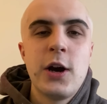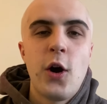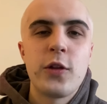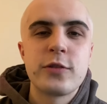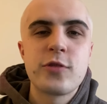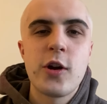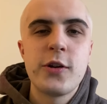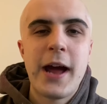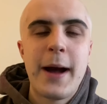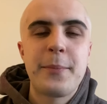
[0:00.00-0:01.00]
on the
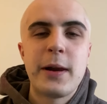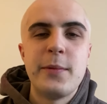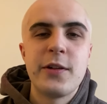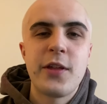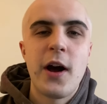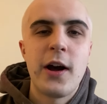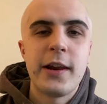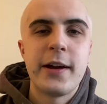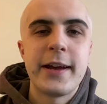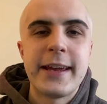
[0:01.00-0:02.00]
road at Plymouth
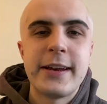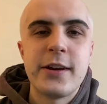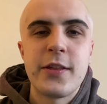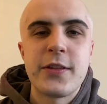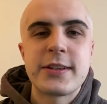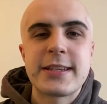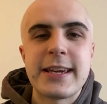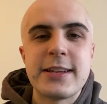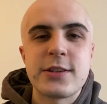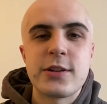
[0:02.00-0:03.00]
earlier in the
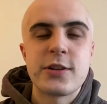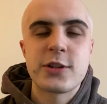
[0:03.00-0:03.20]
season.